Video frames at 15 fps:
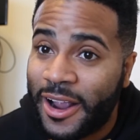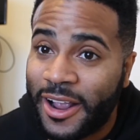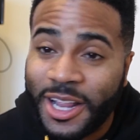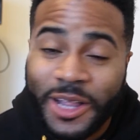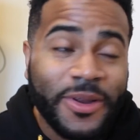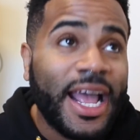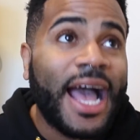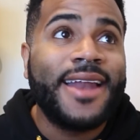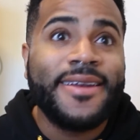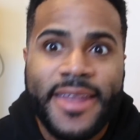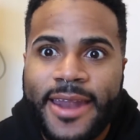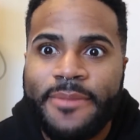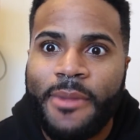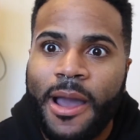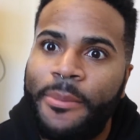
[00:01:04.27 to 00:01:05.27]
Hillary. I
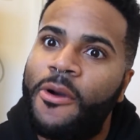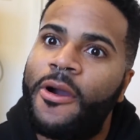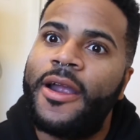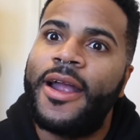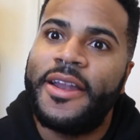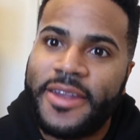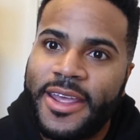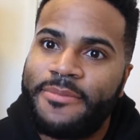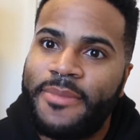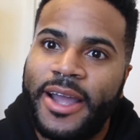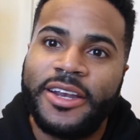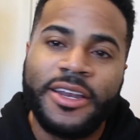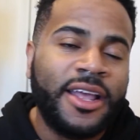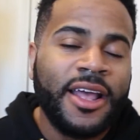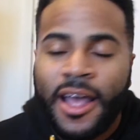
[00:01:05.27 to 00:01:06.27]
did my part. I did
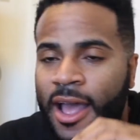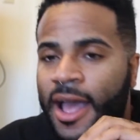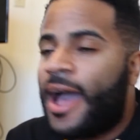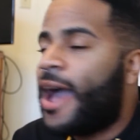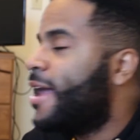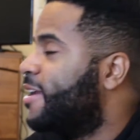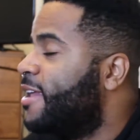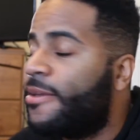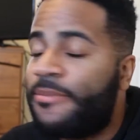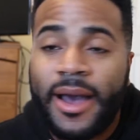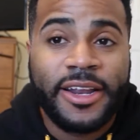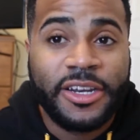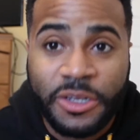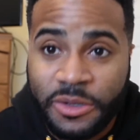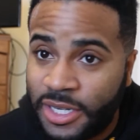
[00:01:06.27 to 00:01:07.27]

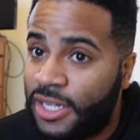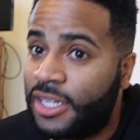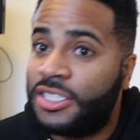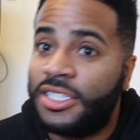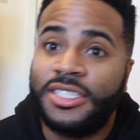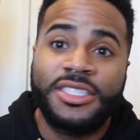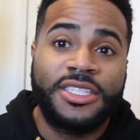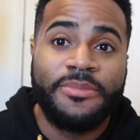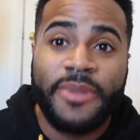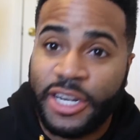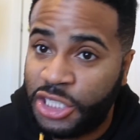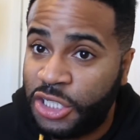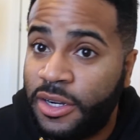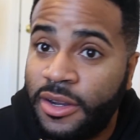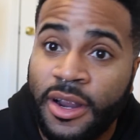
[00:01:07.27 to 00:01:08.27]
my due diligence to
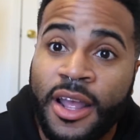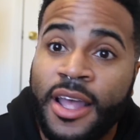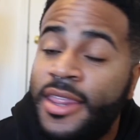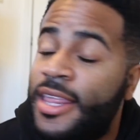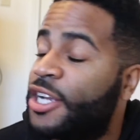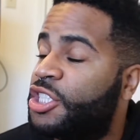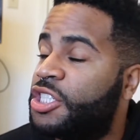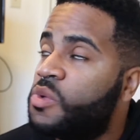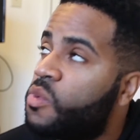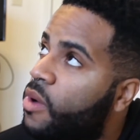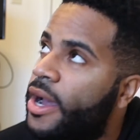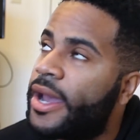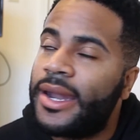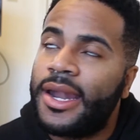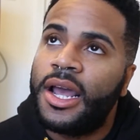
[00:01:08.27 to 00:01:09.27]
make sure that she
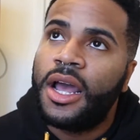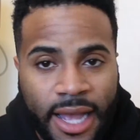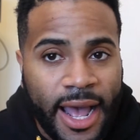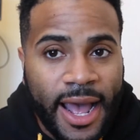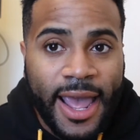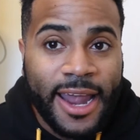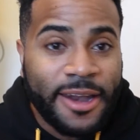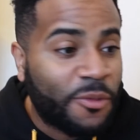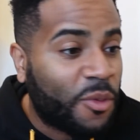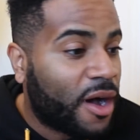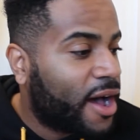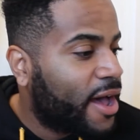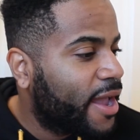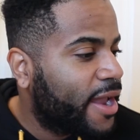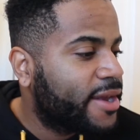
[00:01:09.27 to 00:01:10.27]
won. I had
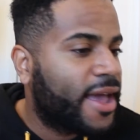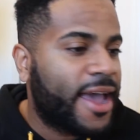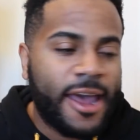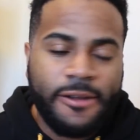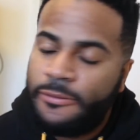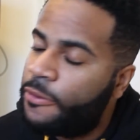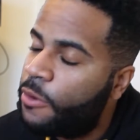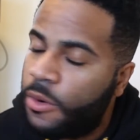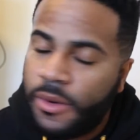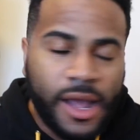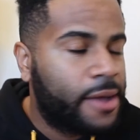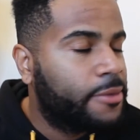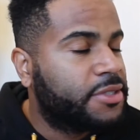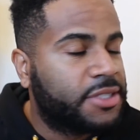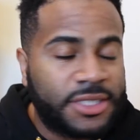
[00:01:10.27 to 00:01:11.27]
wine. I had food.
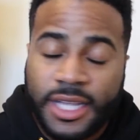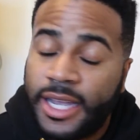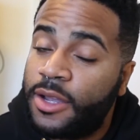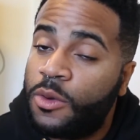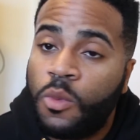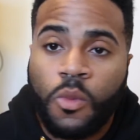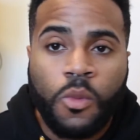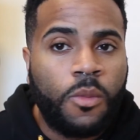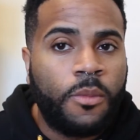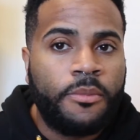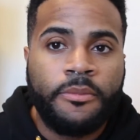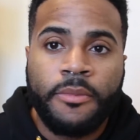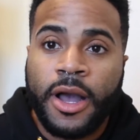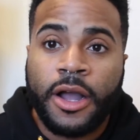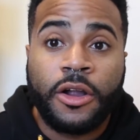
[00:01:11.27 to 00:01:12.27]
I was just like,
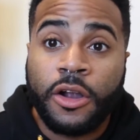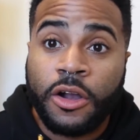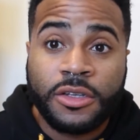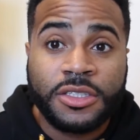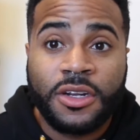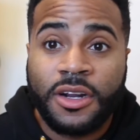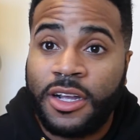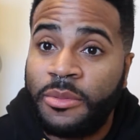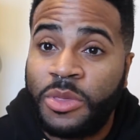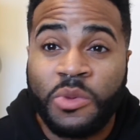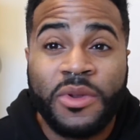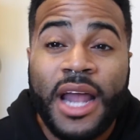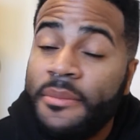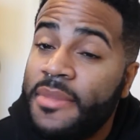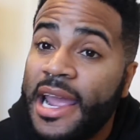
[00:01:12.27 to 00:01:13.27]
my girl's going to come
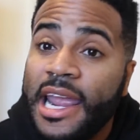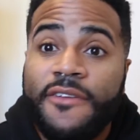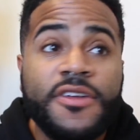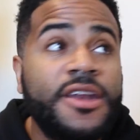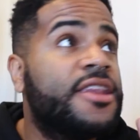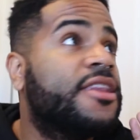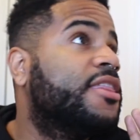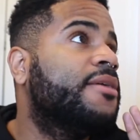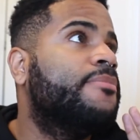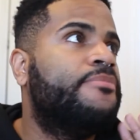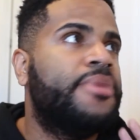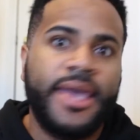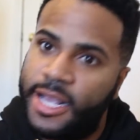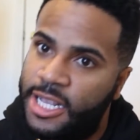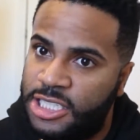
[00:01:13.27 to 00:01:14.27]
through. And I'm not even the
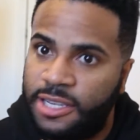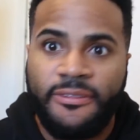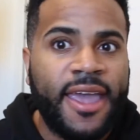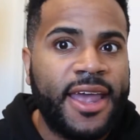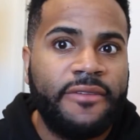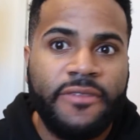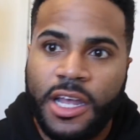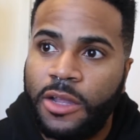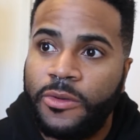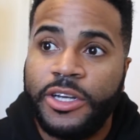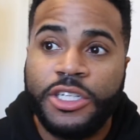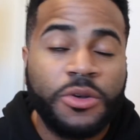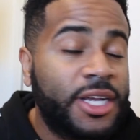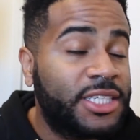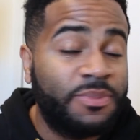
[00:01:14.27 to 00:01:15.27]
biggest fan of Hillary.
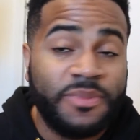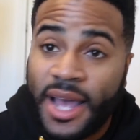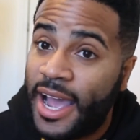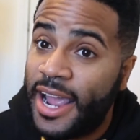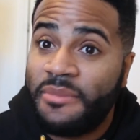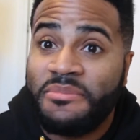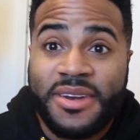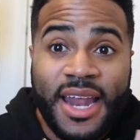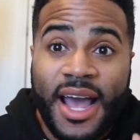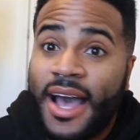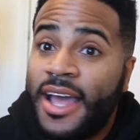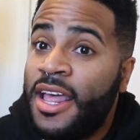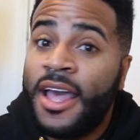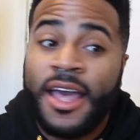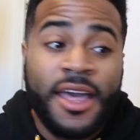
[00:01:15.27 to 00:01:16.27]
Trust me, I am not